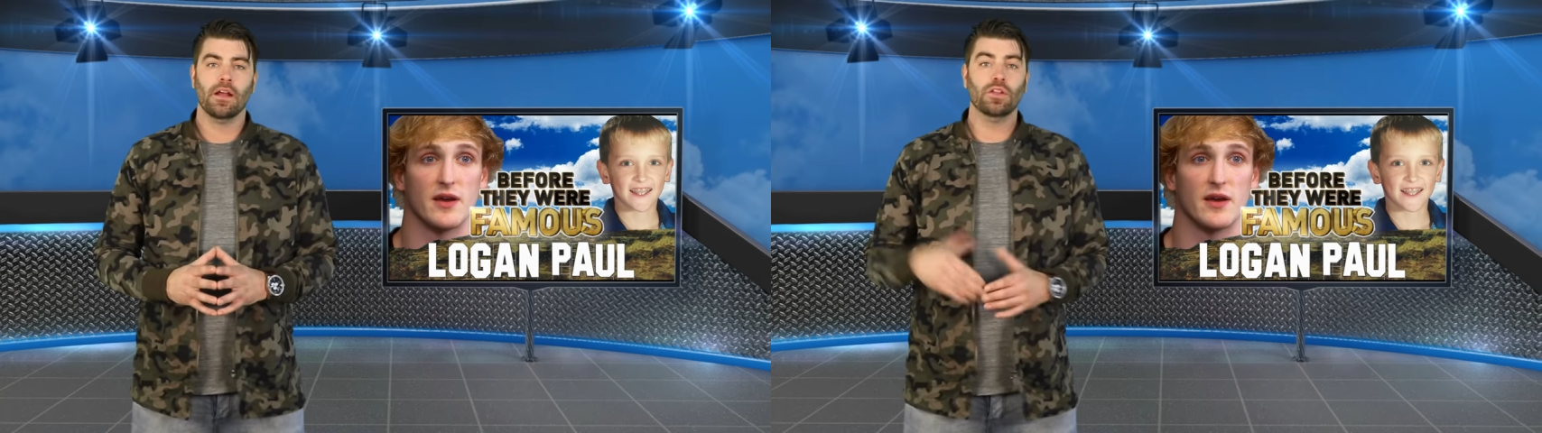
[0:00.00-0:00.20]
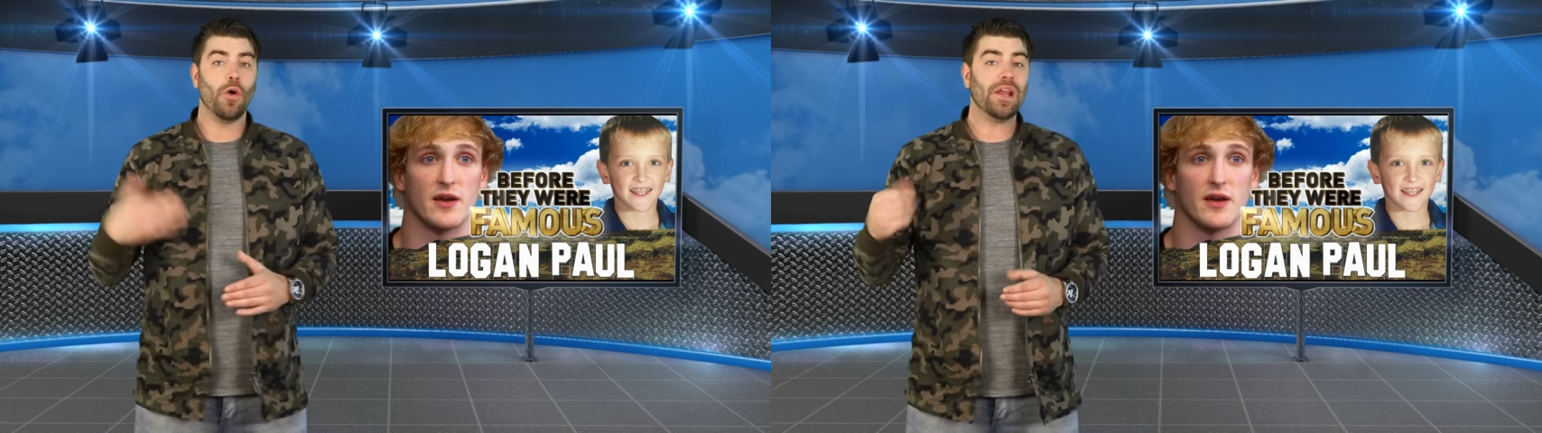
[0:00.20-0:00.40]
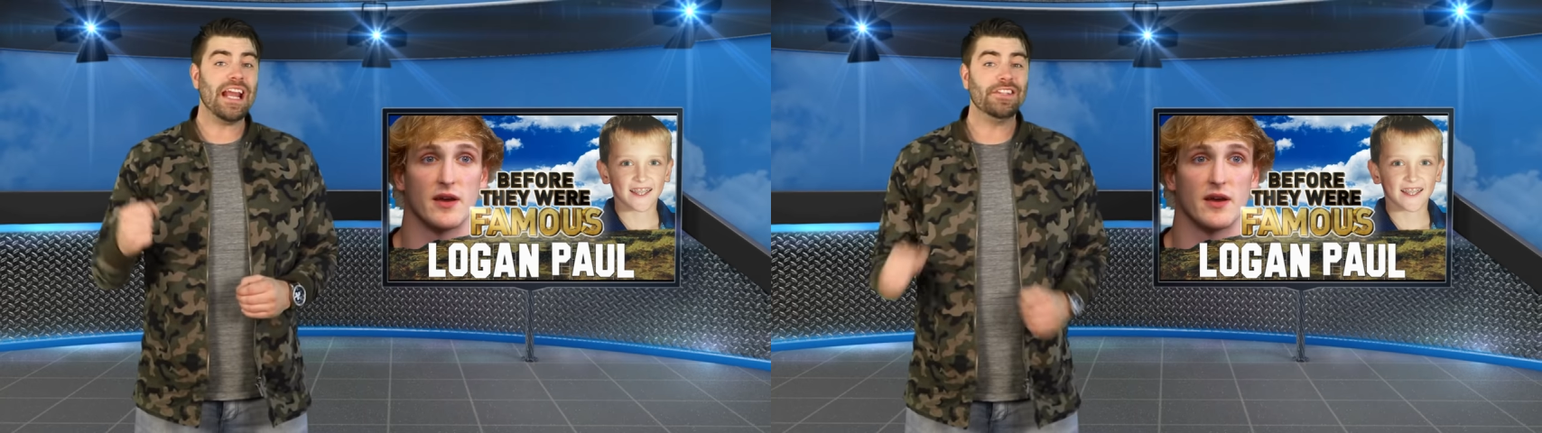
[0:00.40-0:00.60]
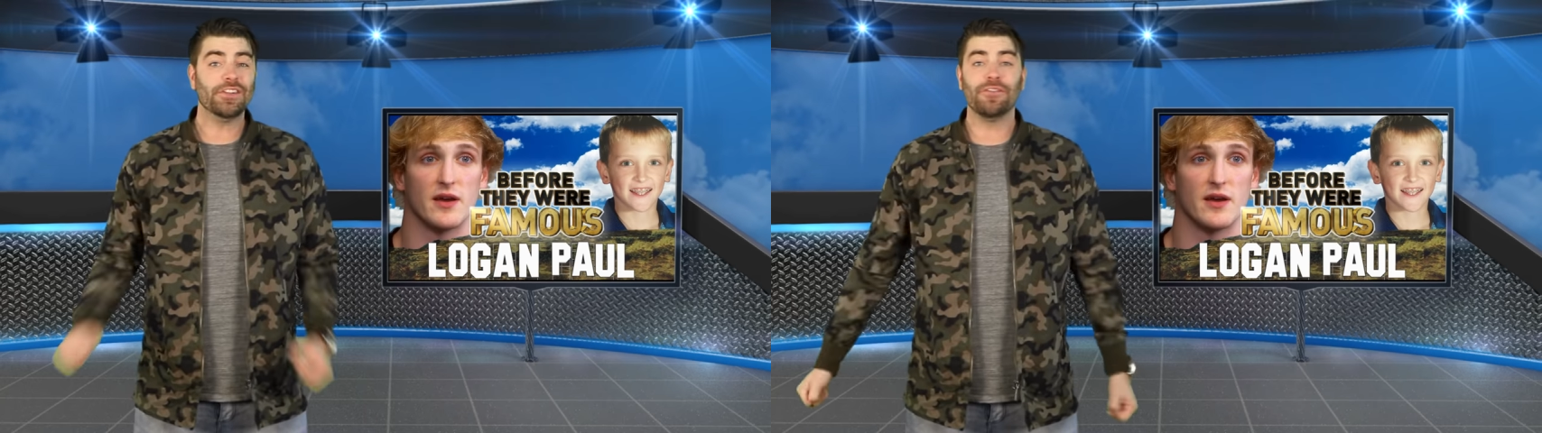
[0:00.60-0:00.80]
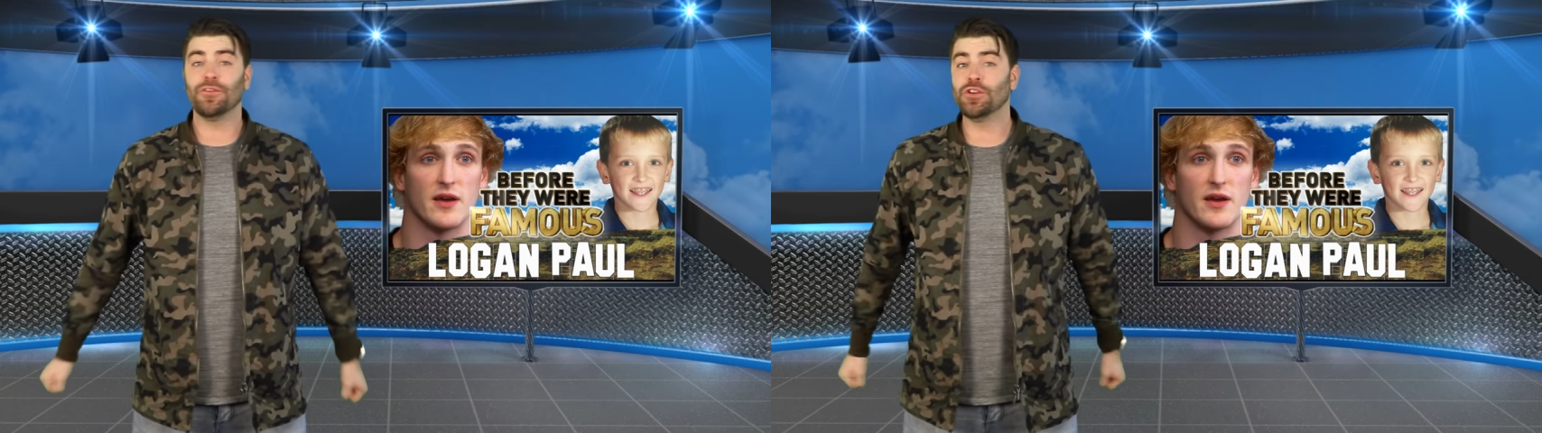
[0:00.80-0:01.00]
Speaker 1: Logan
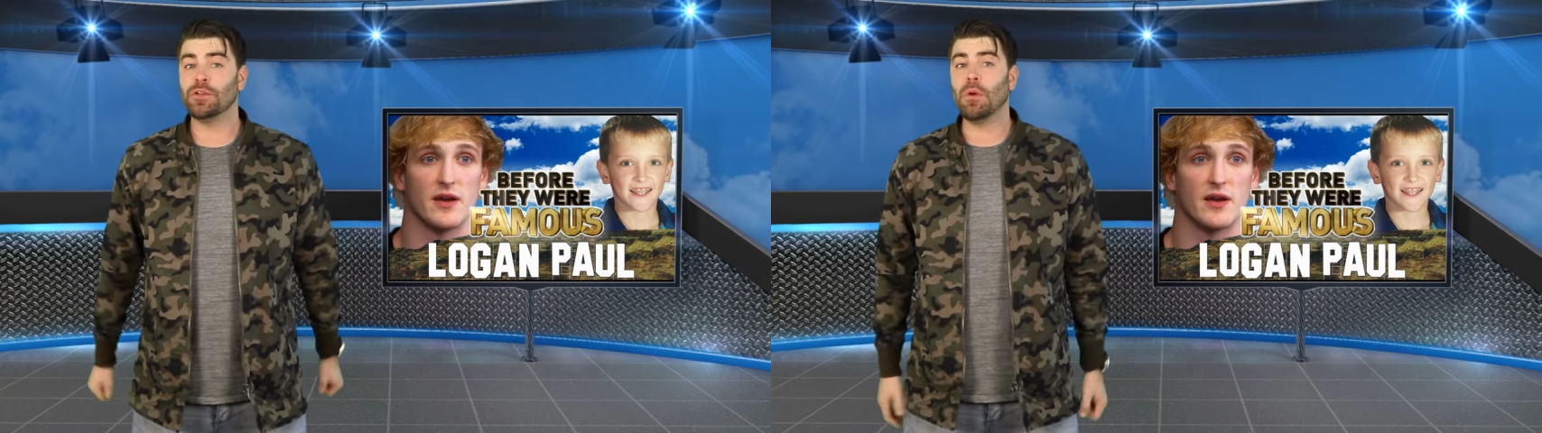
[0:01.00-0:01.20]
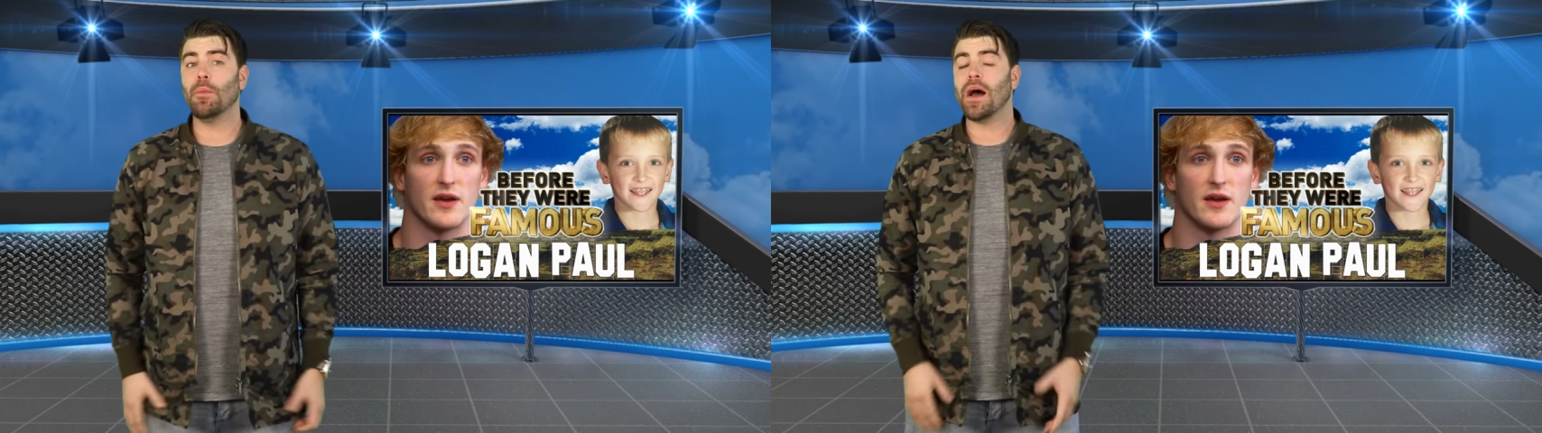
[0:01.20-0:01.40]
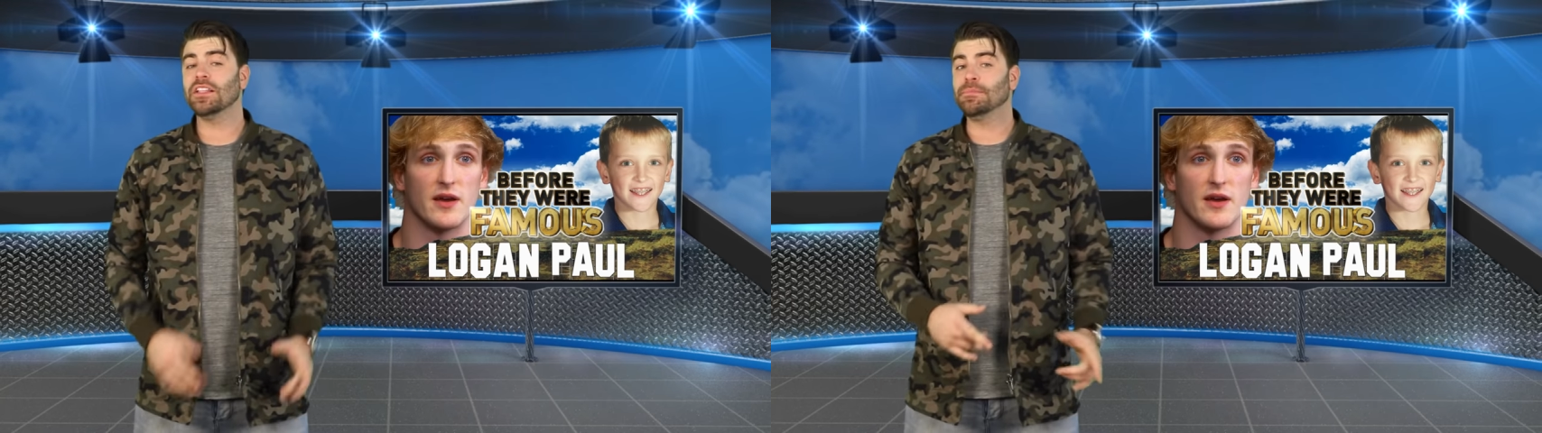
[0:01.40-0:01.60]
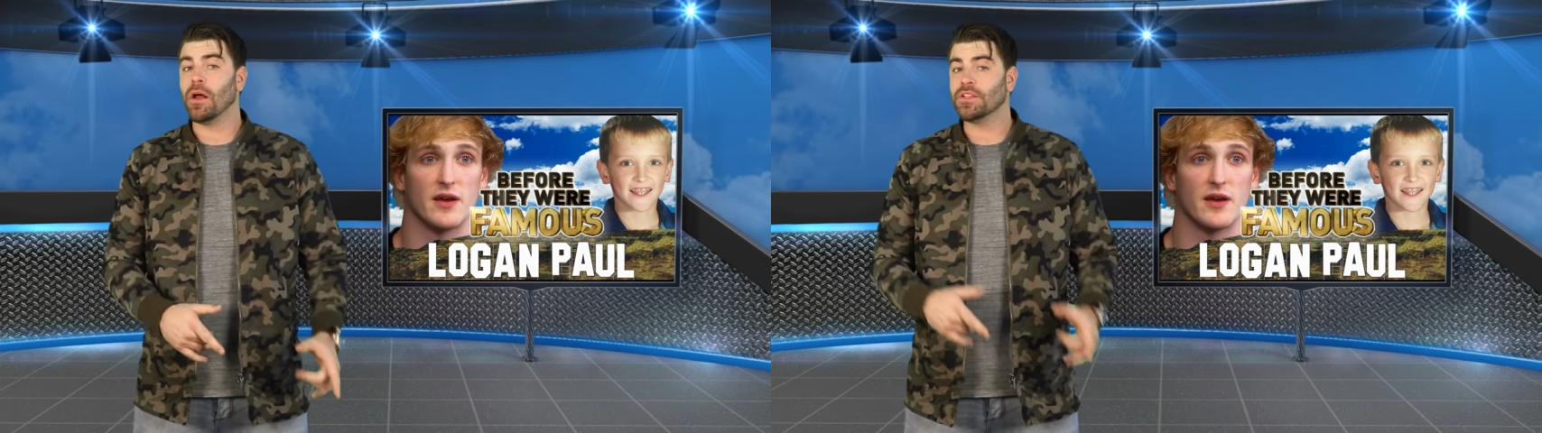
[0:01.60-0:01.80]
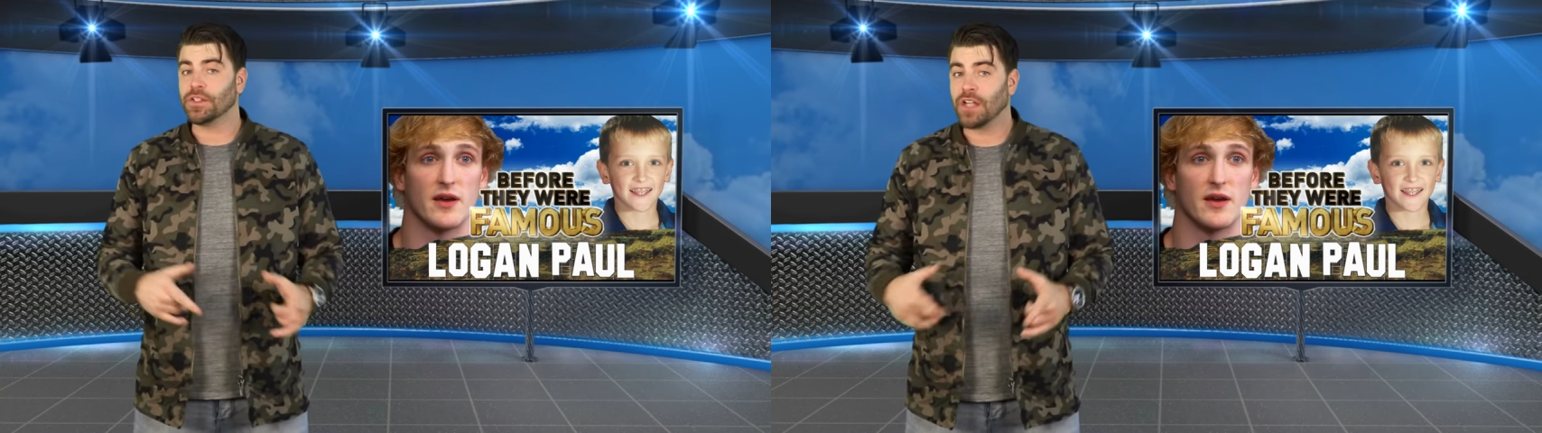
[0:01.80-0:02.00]
entered a Virgin Mobile sponsored